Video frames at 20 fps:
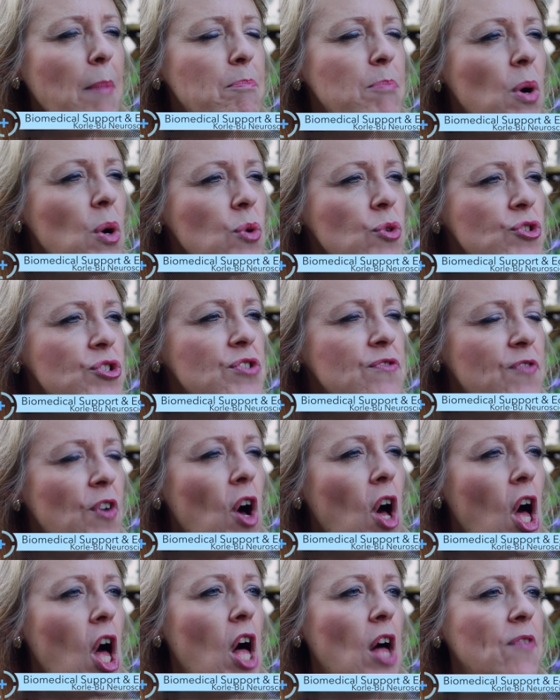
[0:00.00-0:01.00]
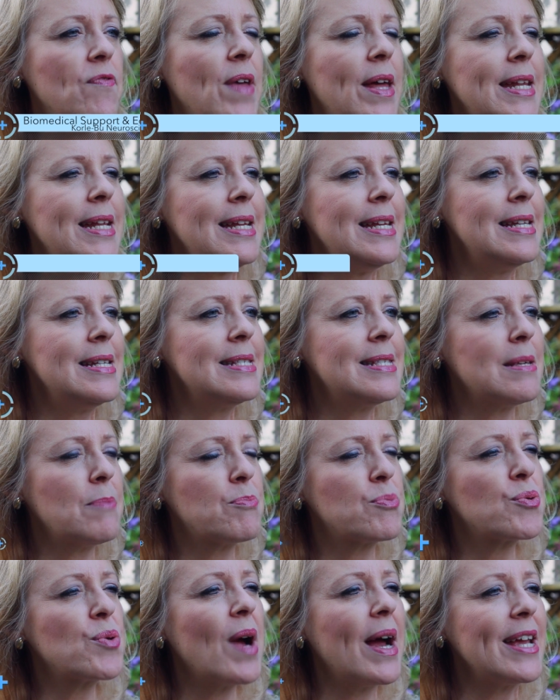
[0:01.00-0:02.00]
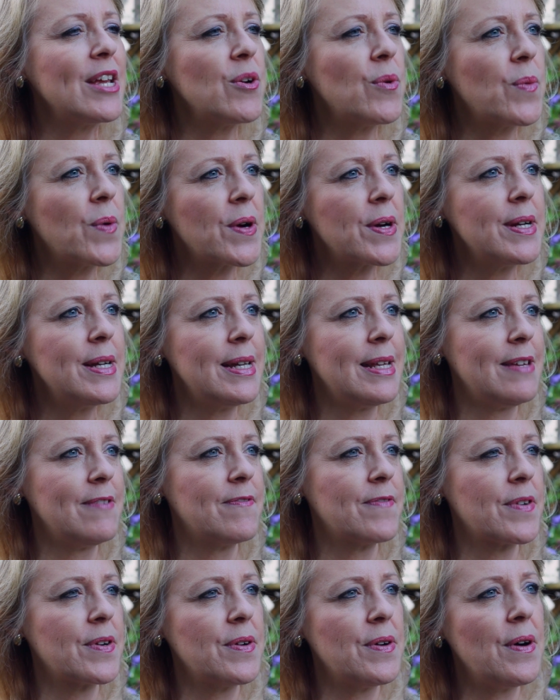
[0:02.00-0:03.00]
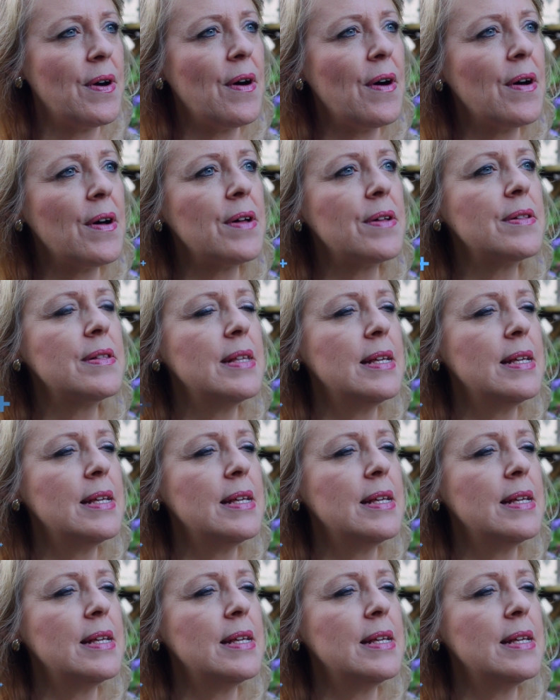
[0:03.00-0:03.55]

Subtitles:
And most of all, that it is a priority for all